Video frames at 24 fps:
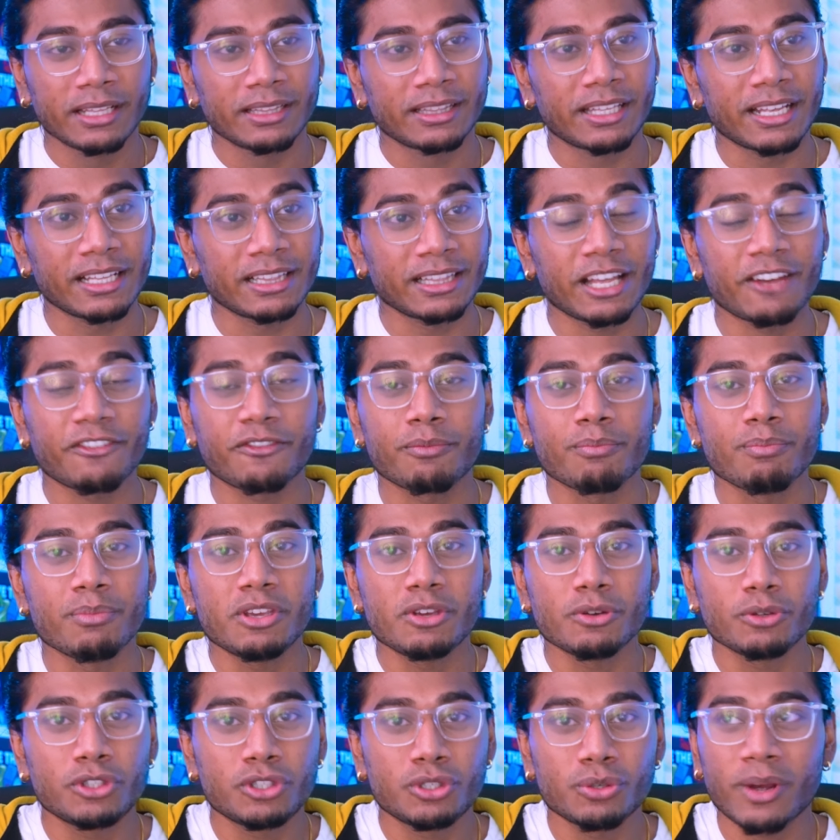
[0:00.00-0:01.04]
They left
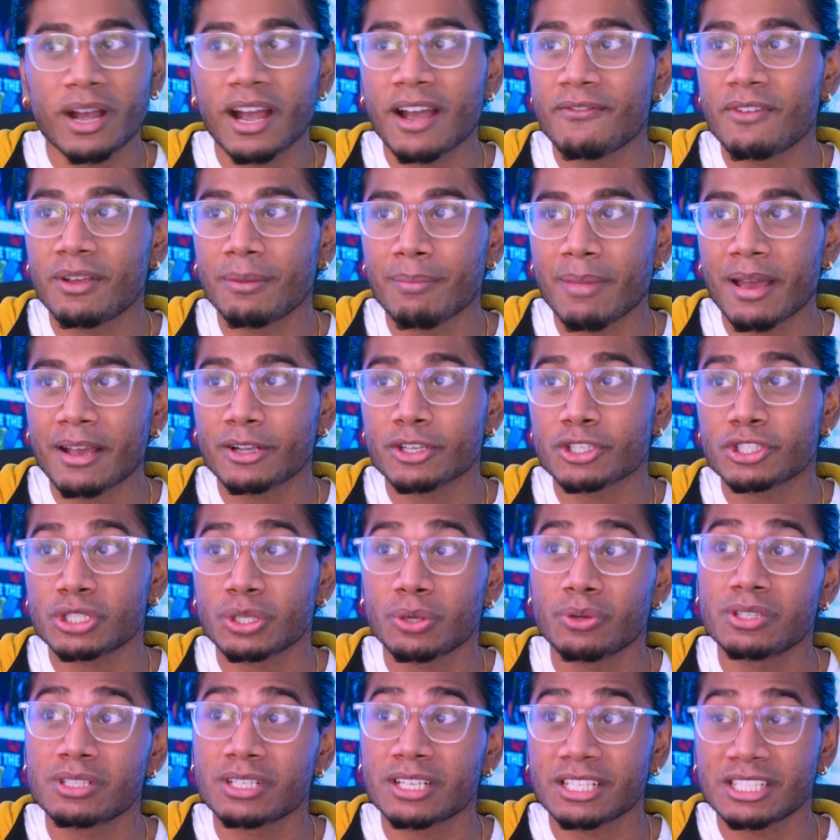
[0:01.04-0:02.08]
Mewtwo having Mega
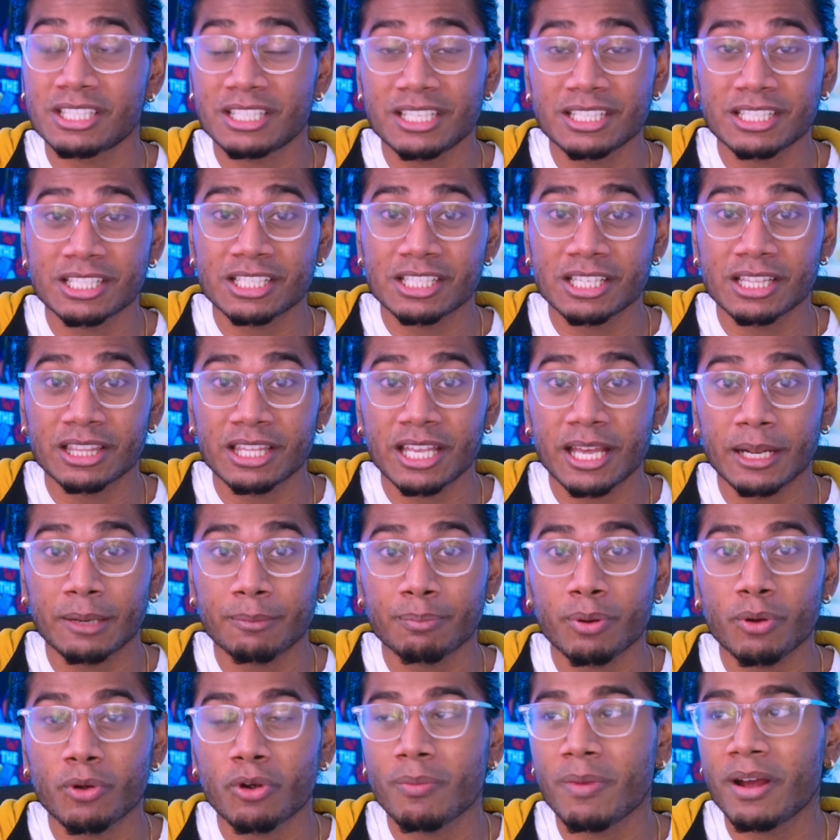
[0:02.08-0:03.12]
Stones because he's a synthetic
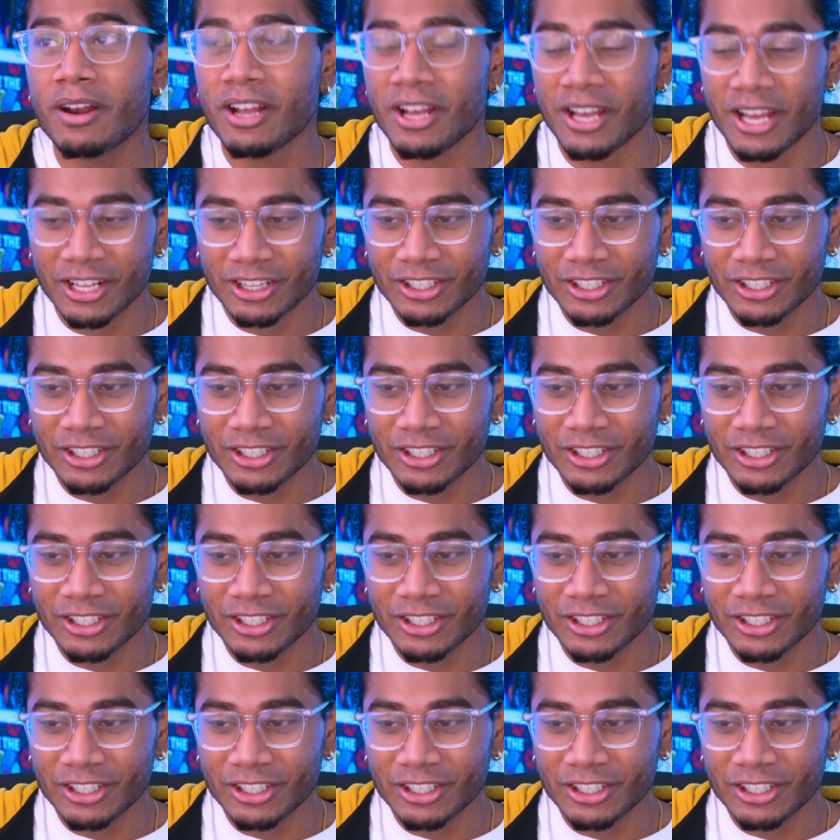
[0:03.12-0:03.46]
Pokemon.